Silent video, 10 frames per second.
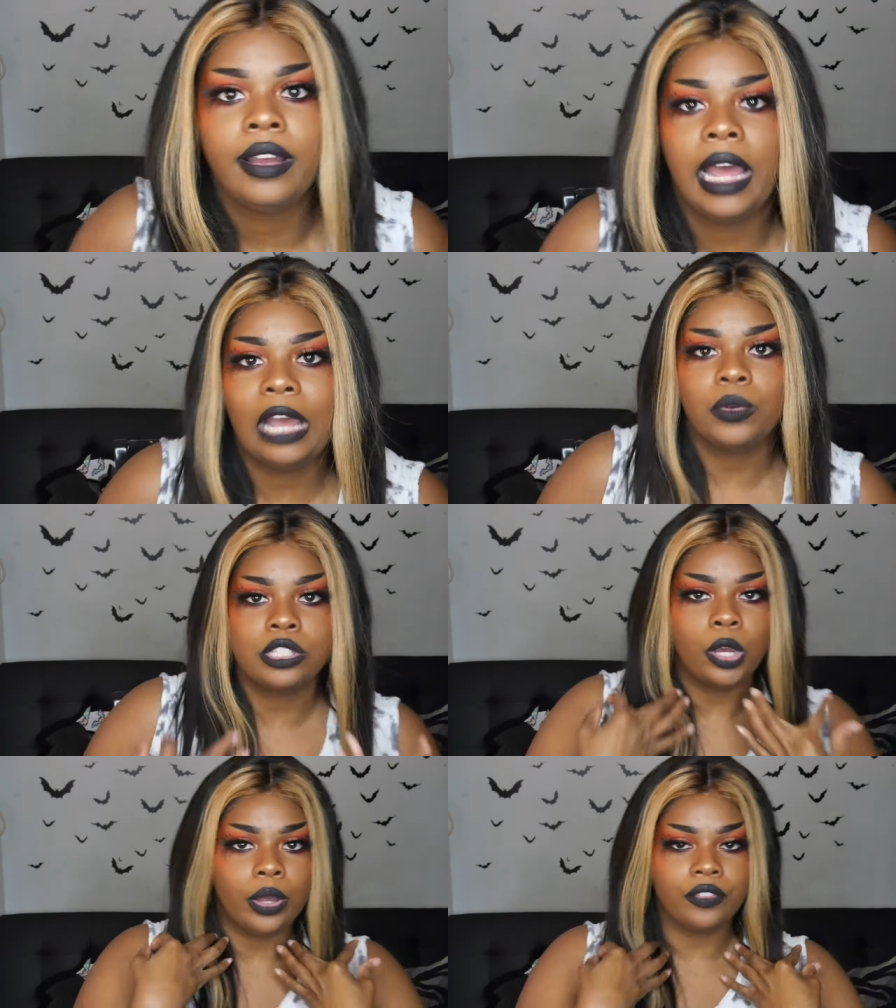I
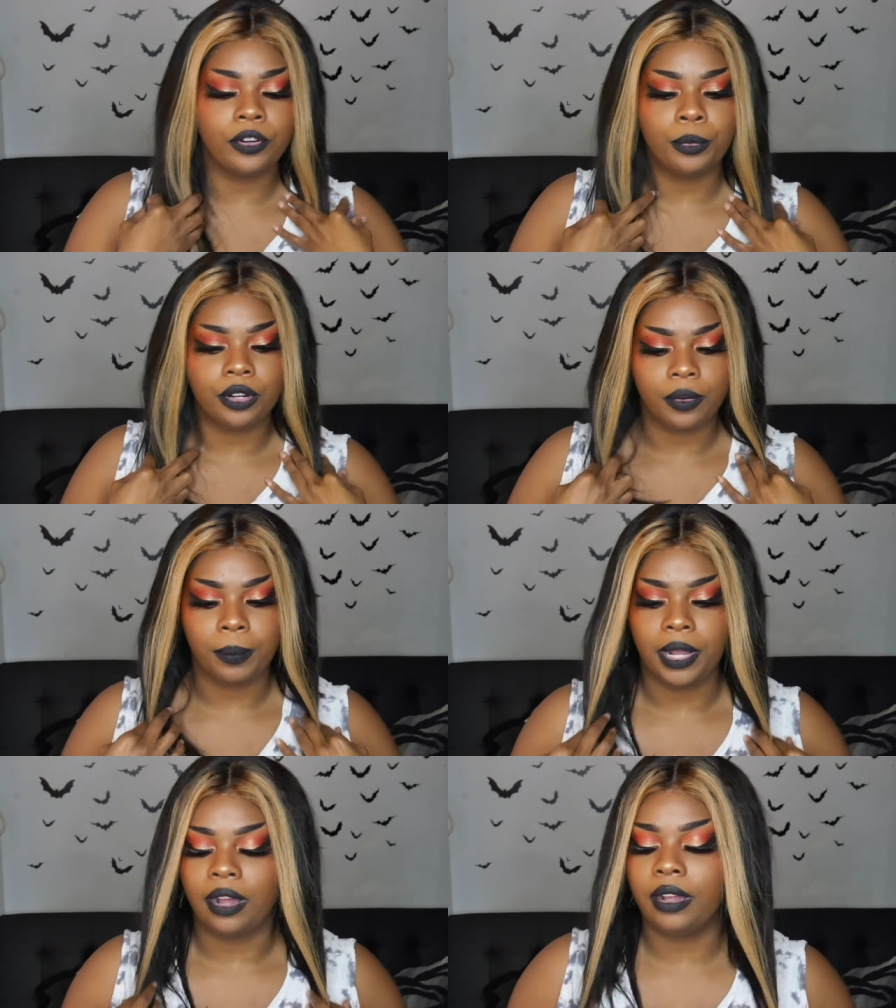was going for more of a
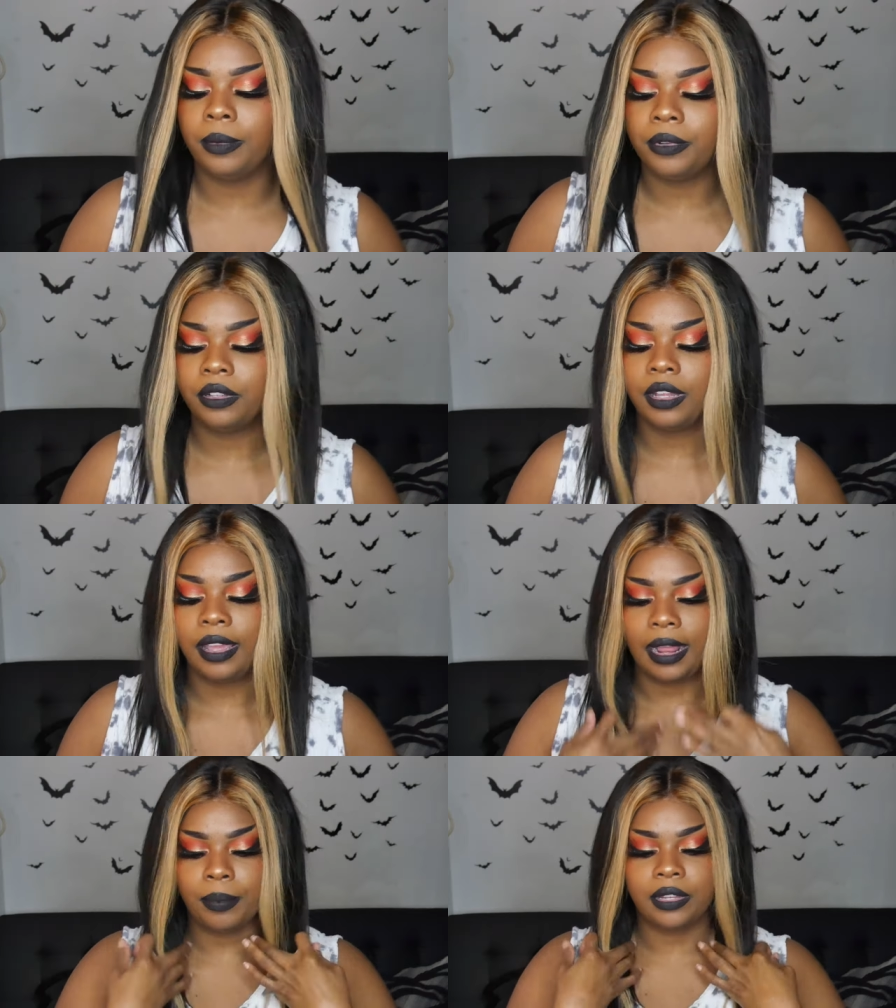bob
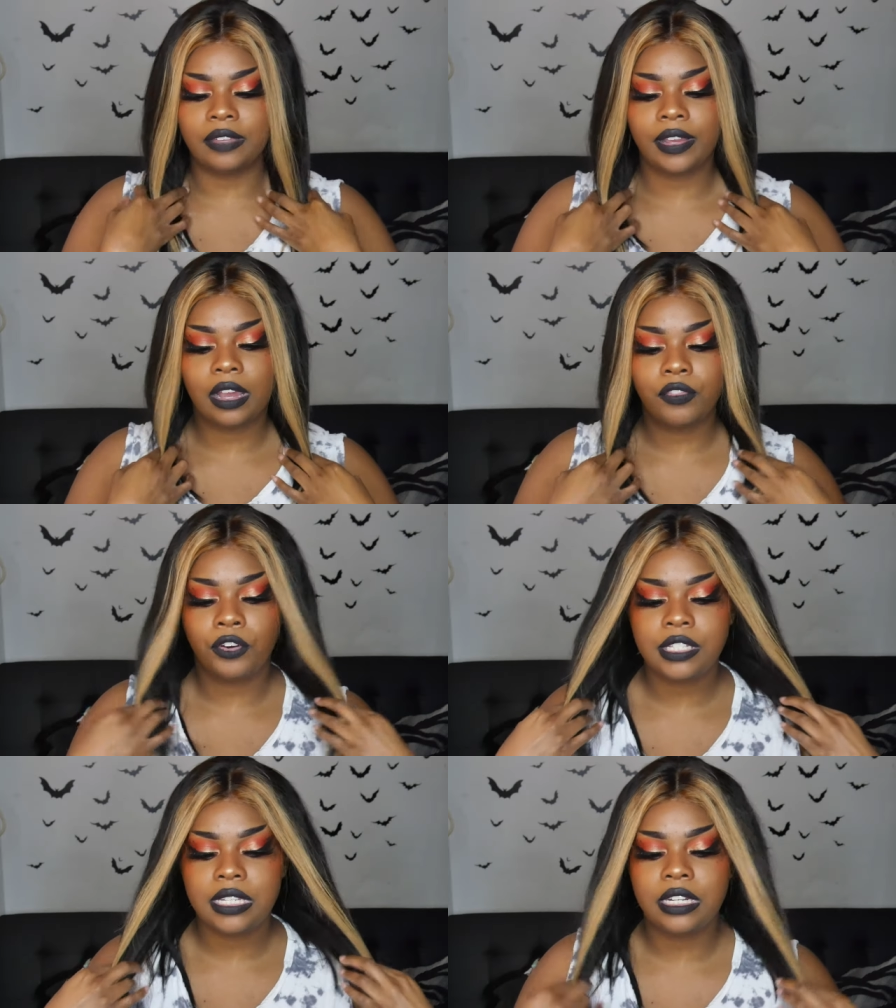and I believe I got
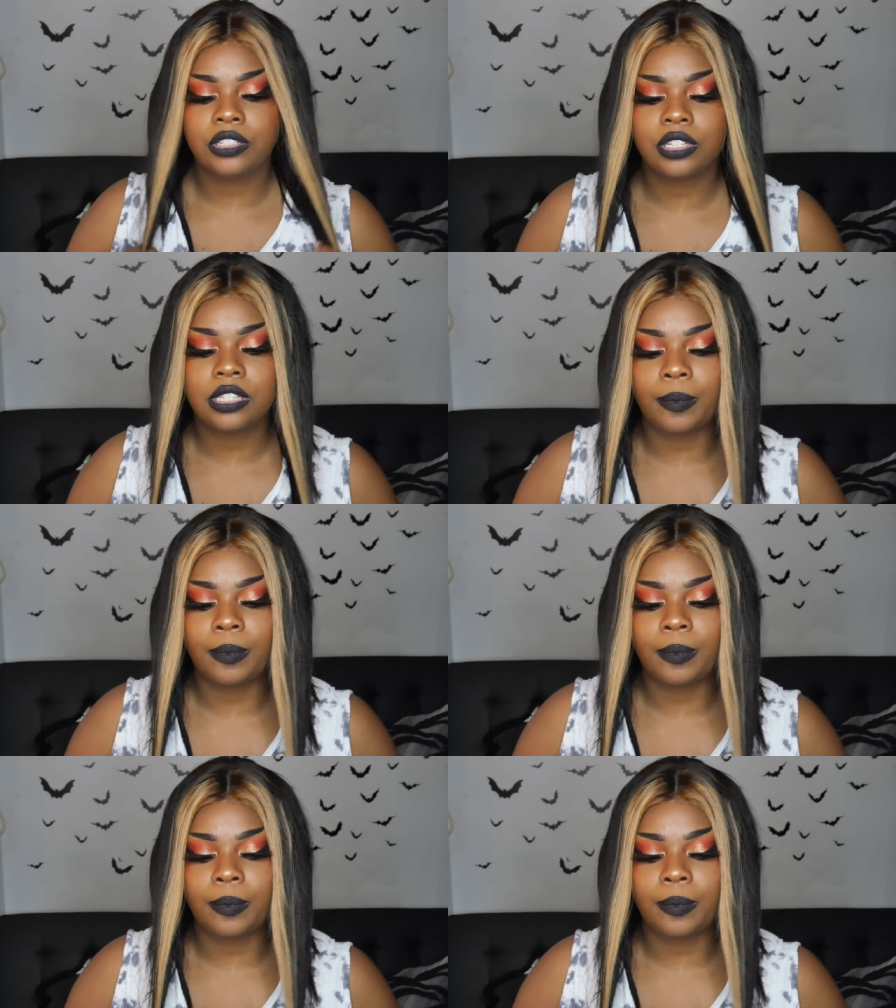14 inches.